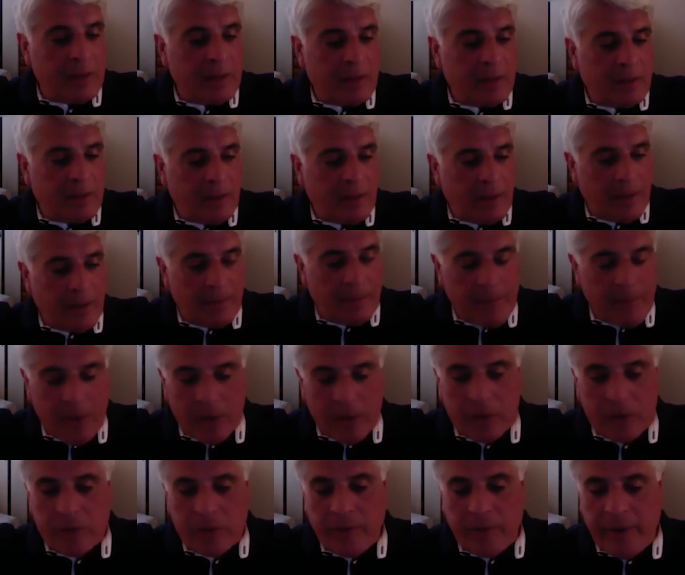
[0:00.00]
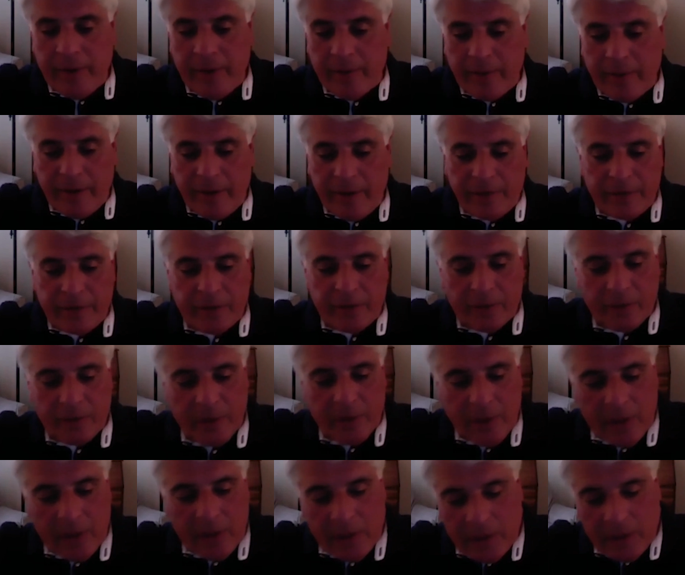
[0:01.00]
an administrator, after
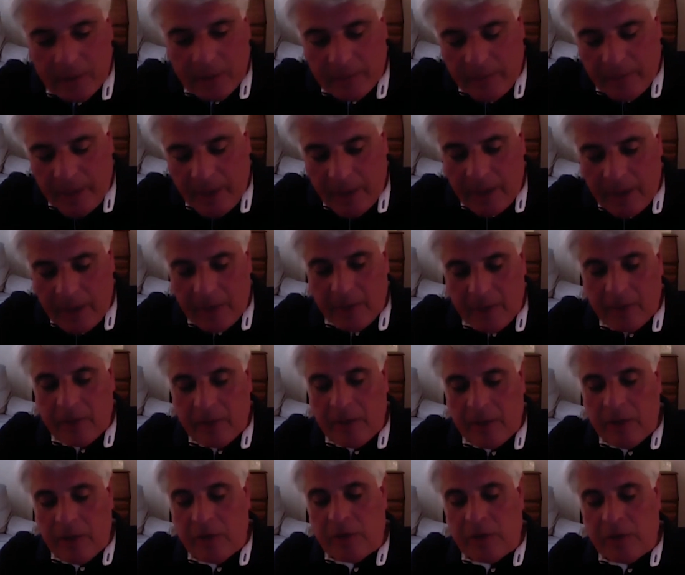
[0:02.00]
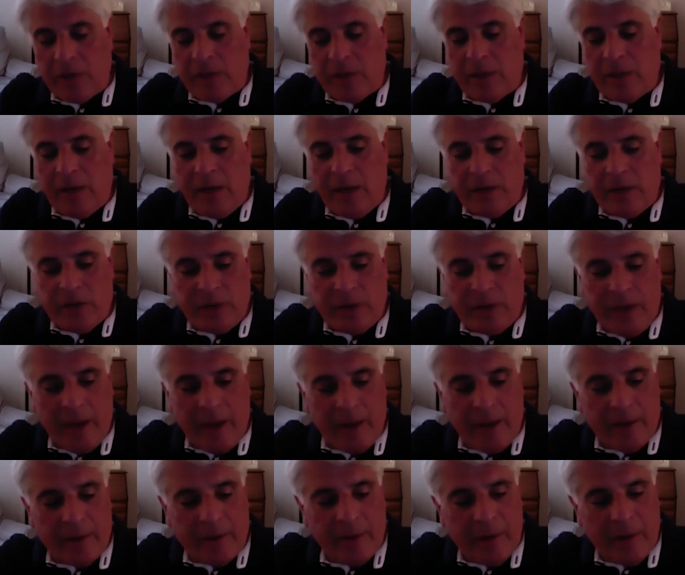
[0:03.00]
my years as an
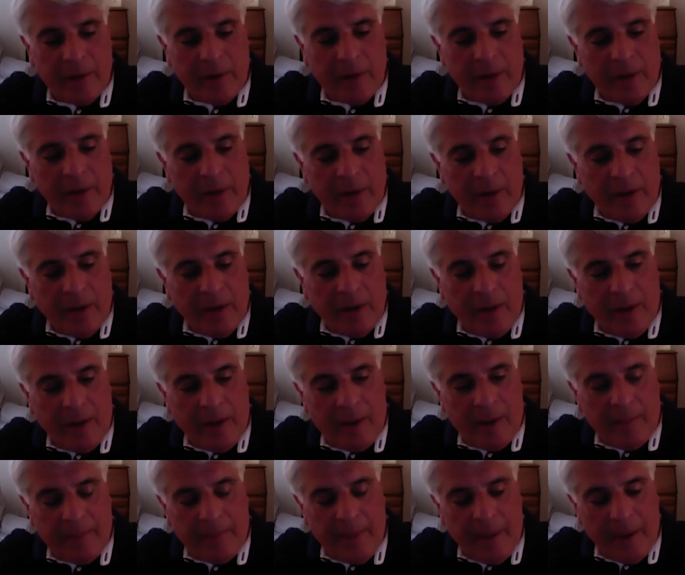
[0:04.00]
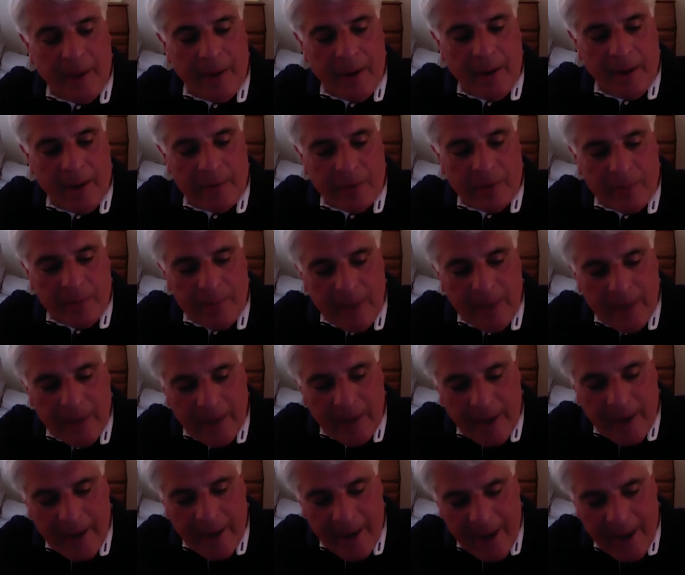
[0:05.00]
educator, uh, every meeting
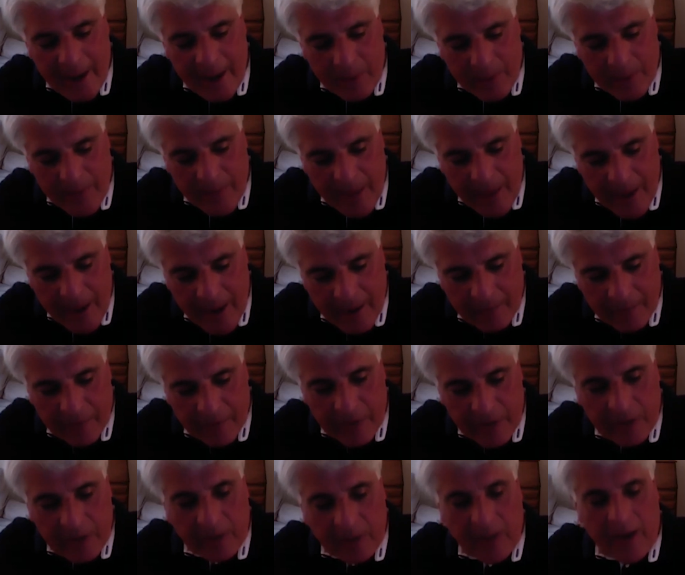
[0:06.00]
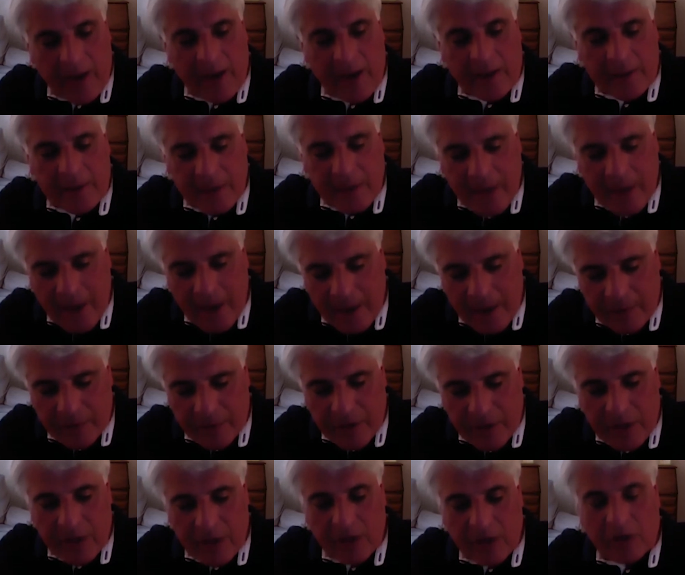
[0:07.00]
I had with every class every
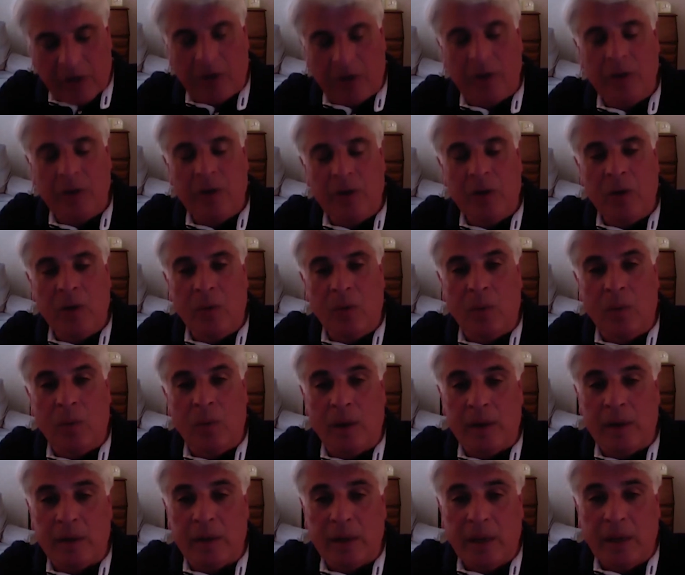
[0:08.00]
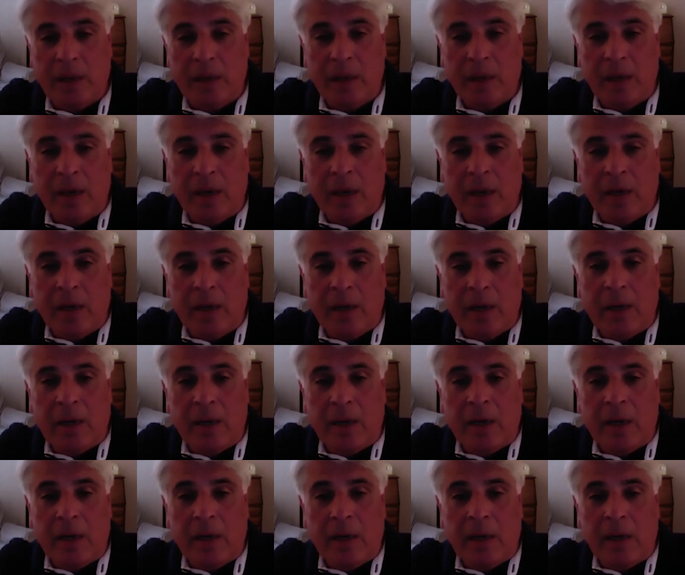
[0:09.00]
year was,
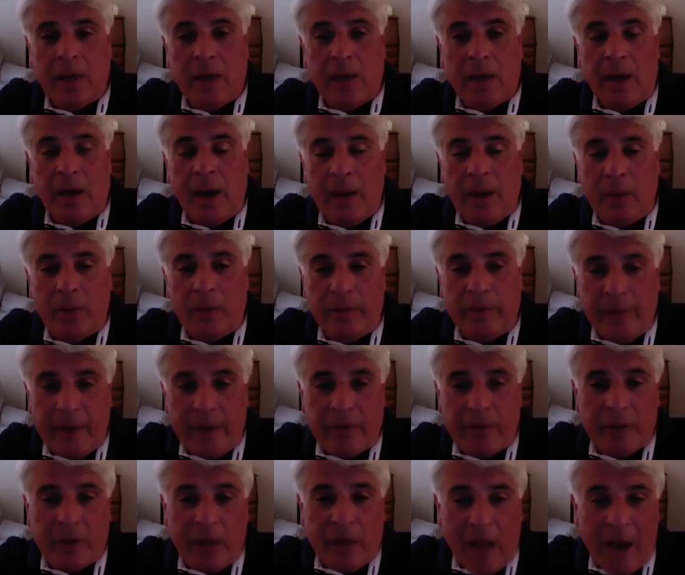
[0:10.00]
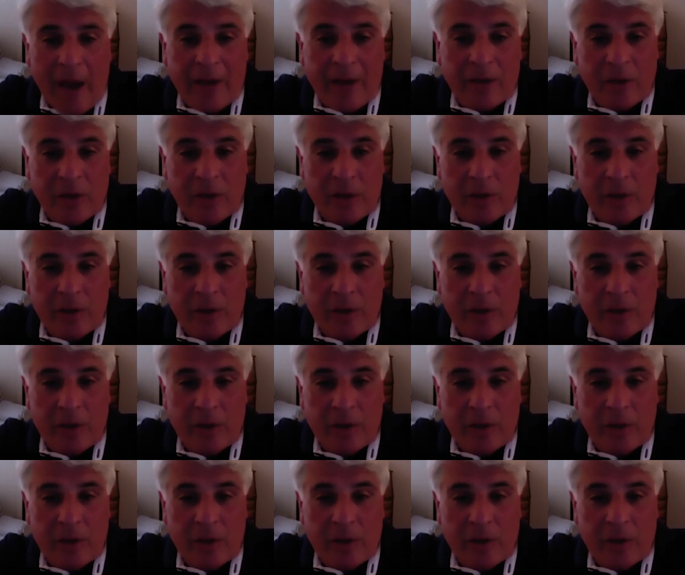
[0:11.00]
I will never lie to you.